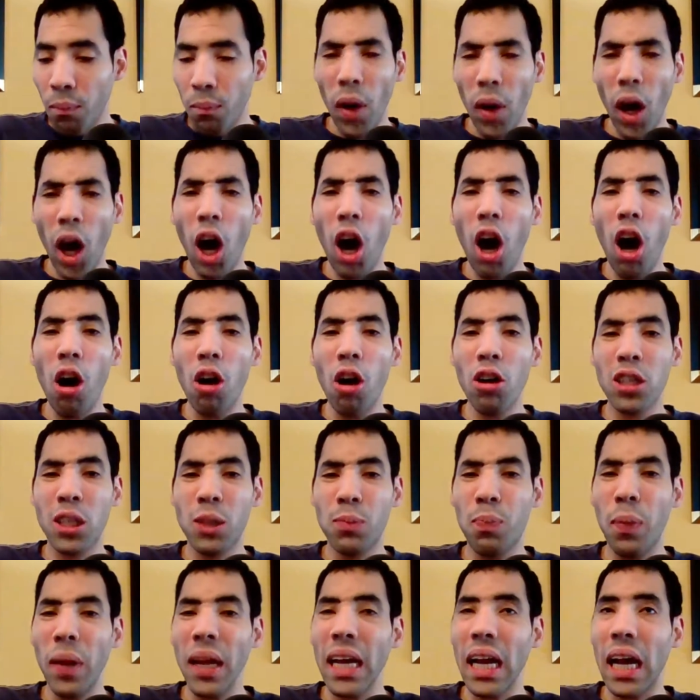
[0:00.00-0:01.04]
Oh,
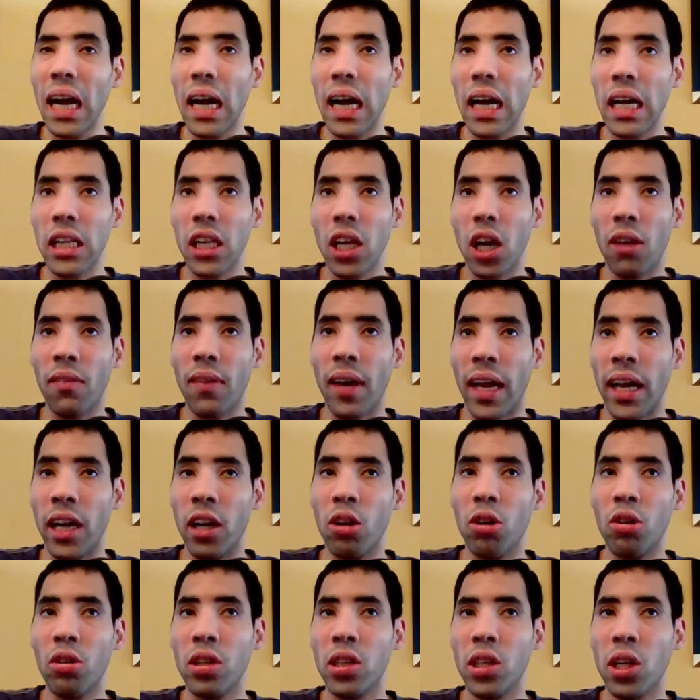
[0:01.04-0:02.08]
speak out there about
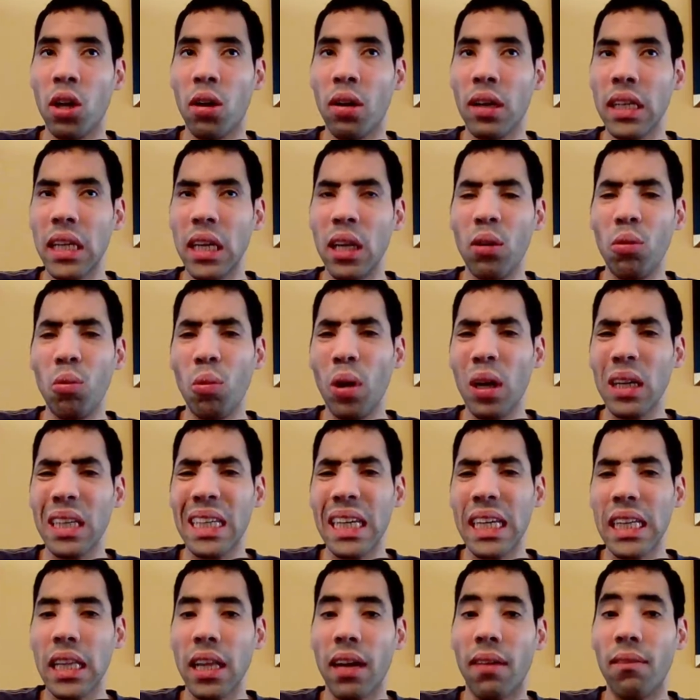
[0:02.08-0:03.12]
heroin, Jonty. What's
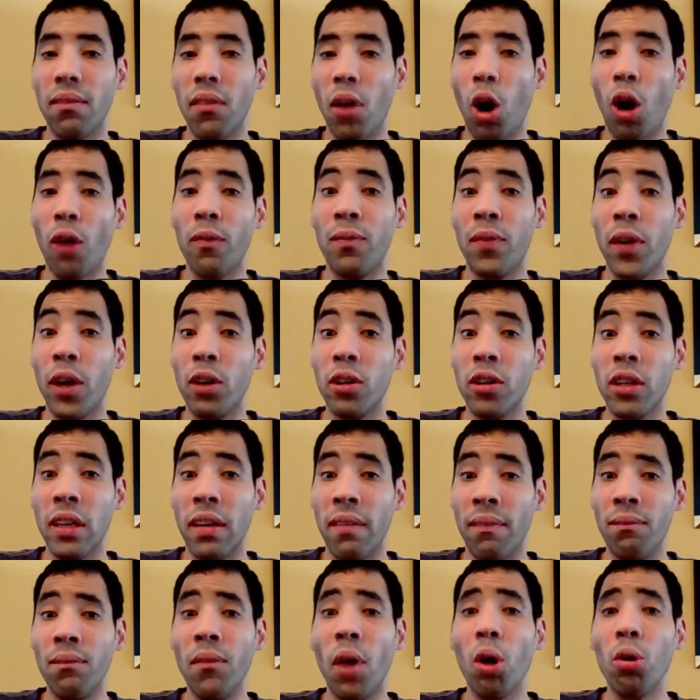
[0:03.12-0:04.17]
get the up uh,
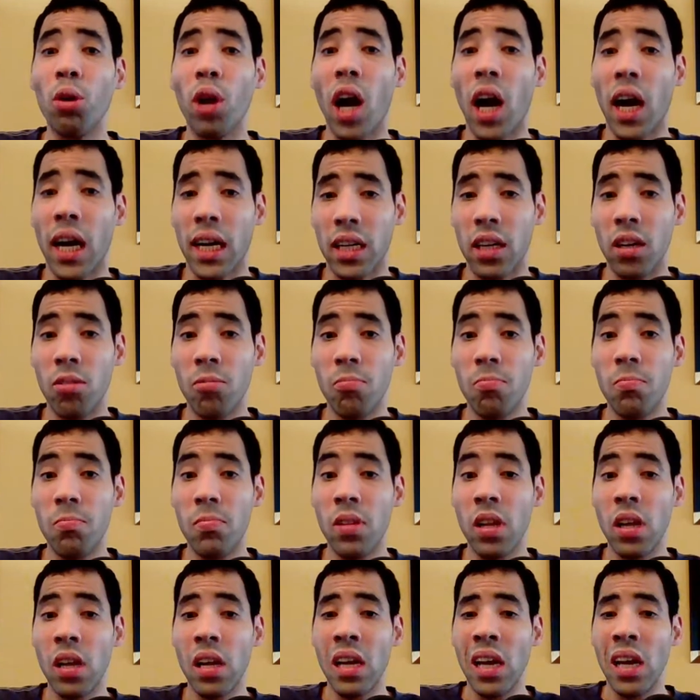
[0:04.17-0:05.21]
doing, MODOK?
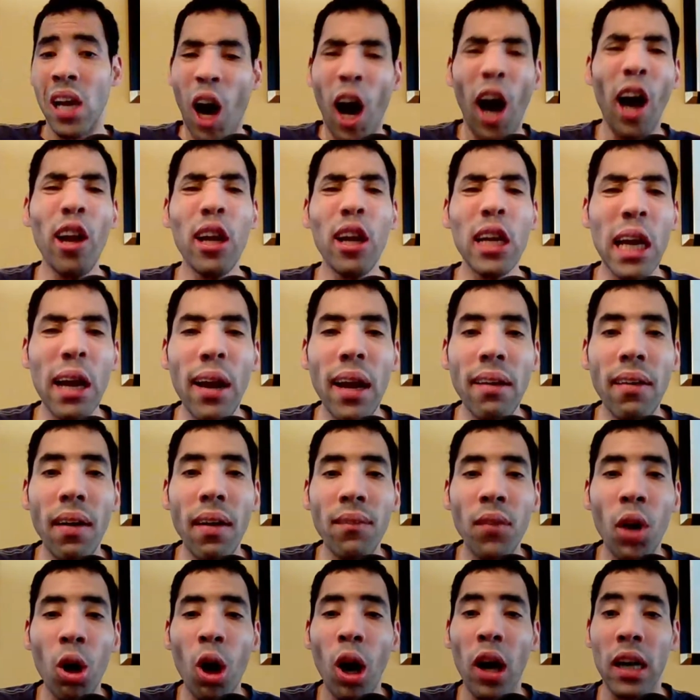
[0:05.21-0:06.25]
you do know,
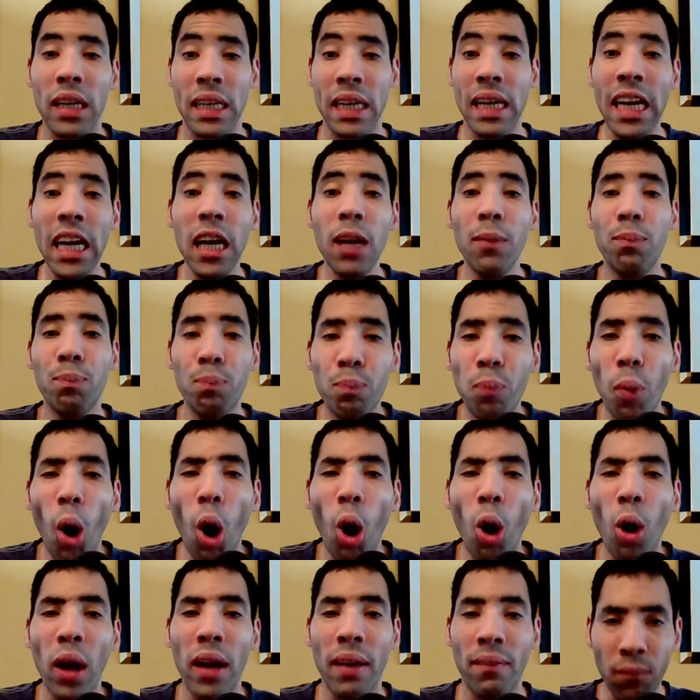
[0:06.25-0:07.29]
MODOK, he's
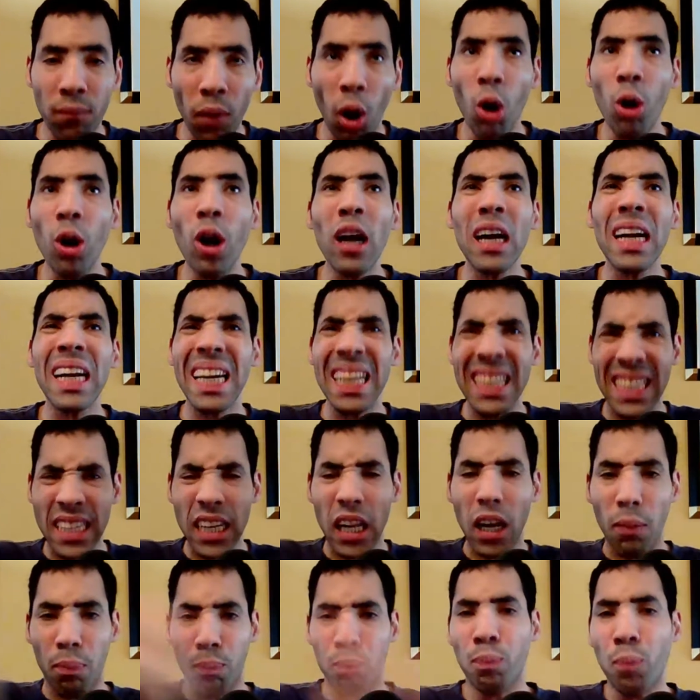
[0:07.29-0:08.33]
boring. MODOK is
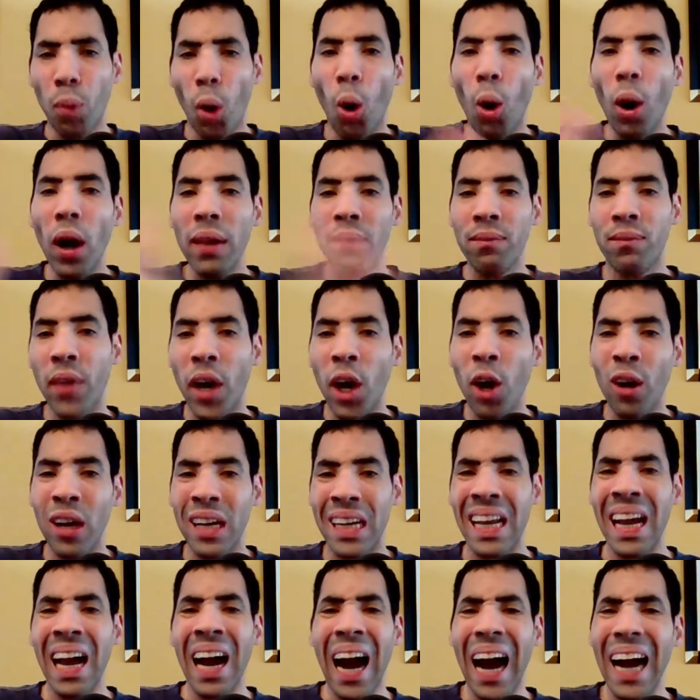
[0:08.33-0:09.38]
not a boring
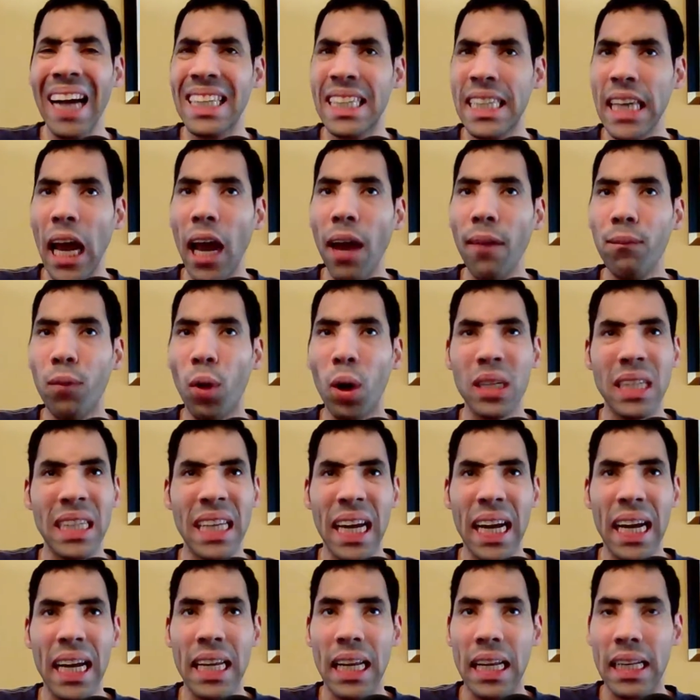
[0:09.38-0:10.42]
villain. I said boy
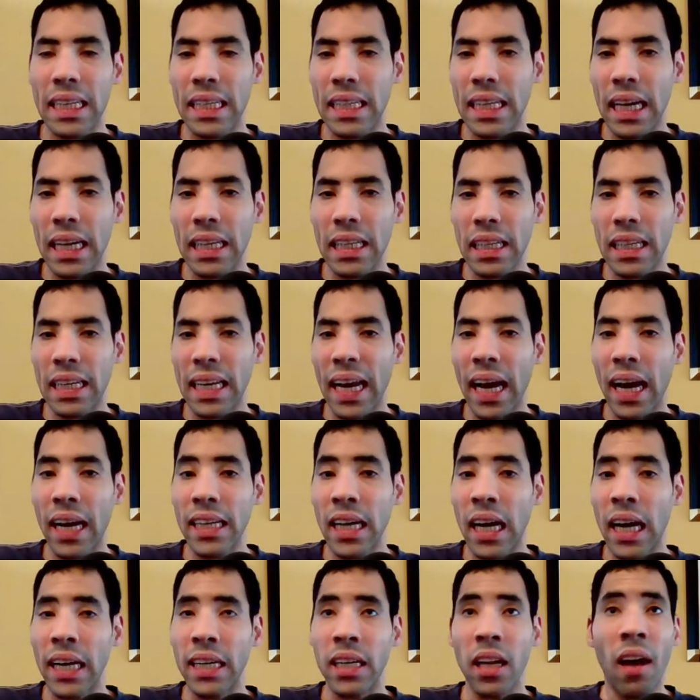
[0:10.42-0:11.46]
said then the
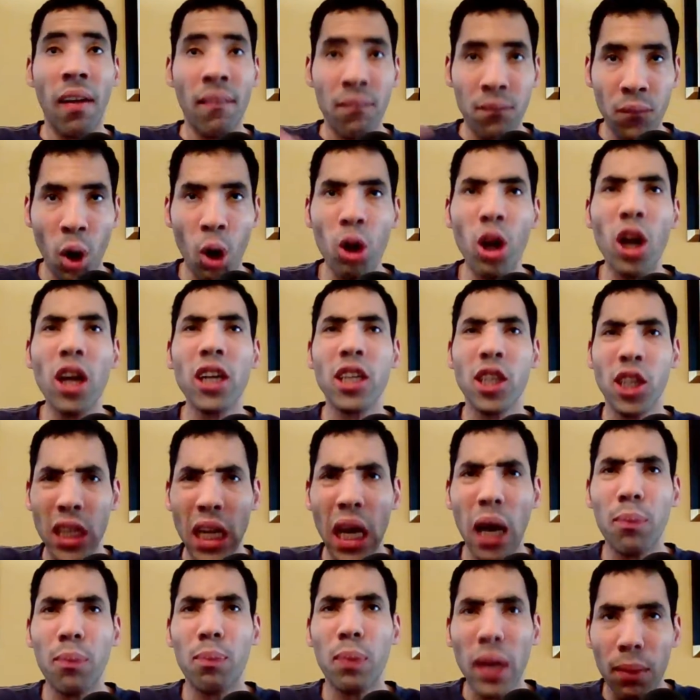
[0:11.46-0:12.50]
day. MODOK should
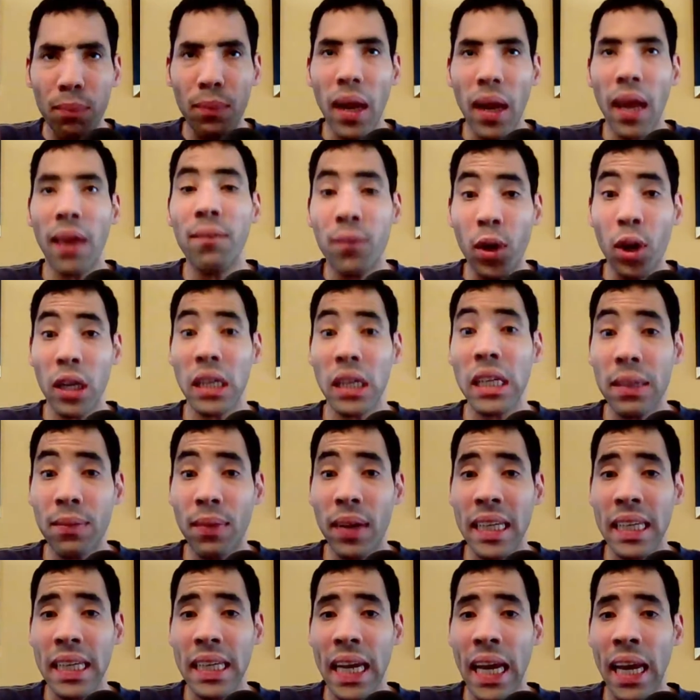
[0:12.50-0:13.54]
not be the main villain
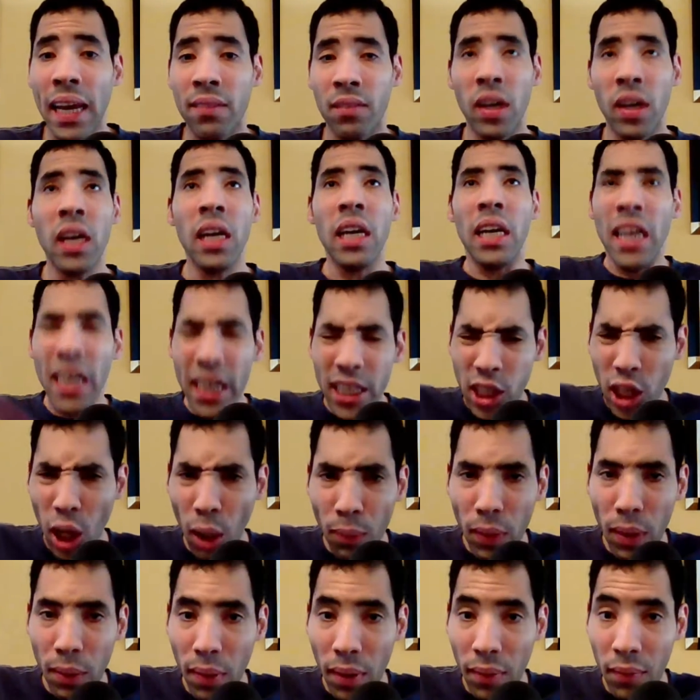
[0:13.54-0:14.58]
in the game. He
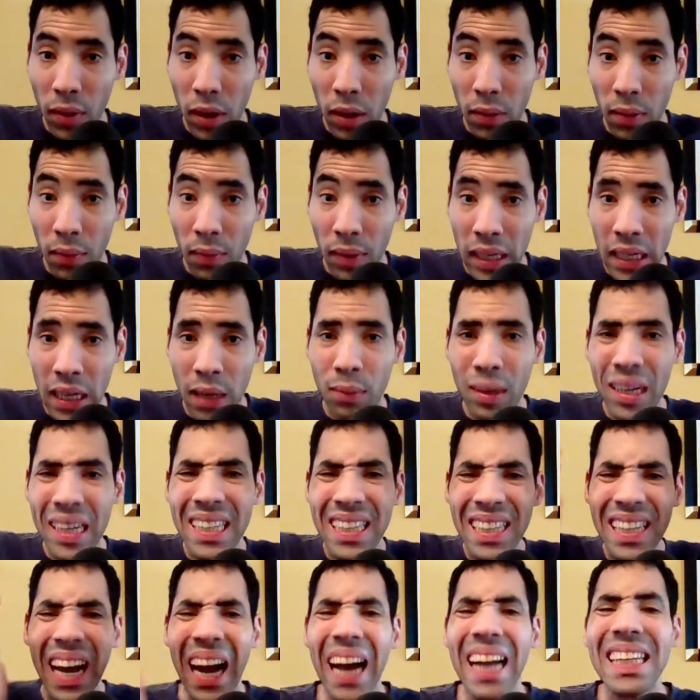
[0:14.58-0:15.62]
should be the main villain in the game.
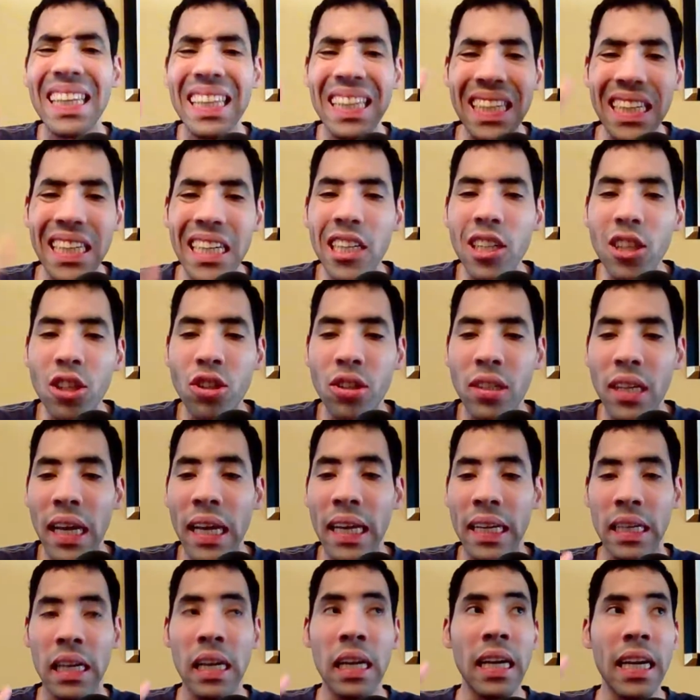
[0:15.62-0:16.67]
He's not
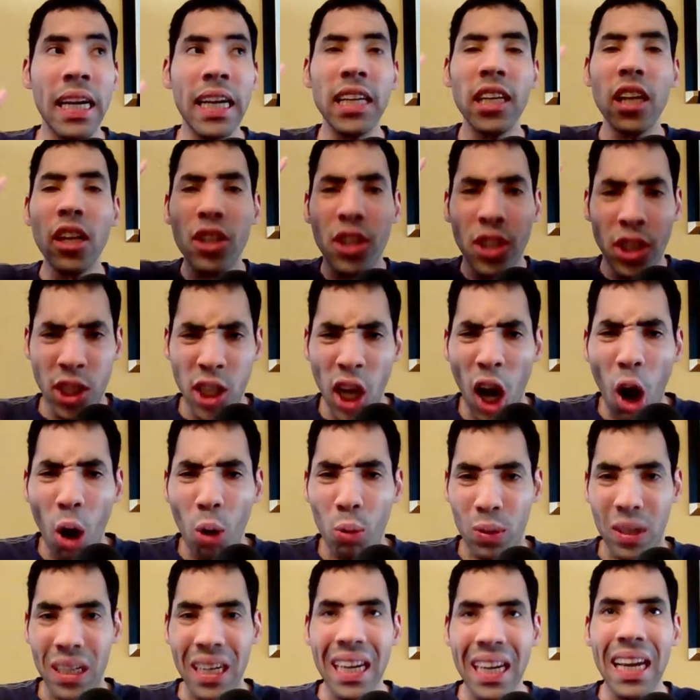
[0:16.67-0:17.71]
interesting. He's a
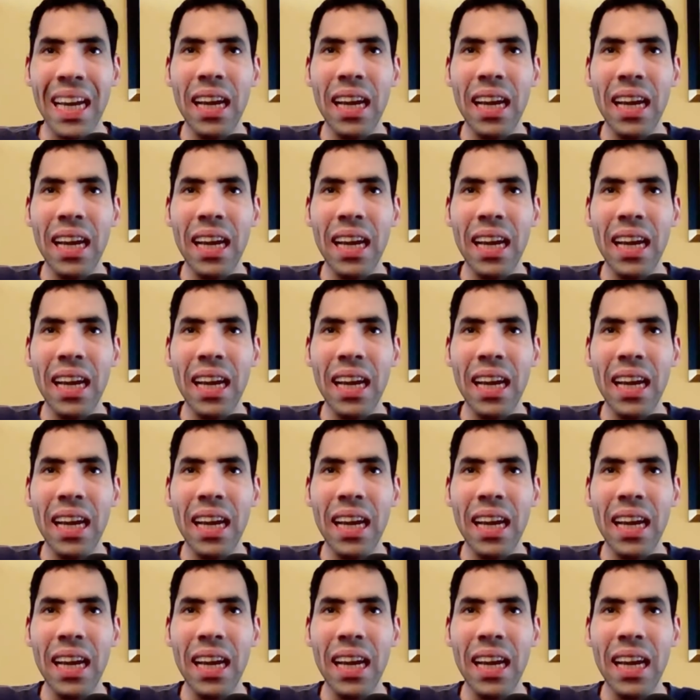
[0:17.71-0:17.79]
joke.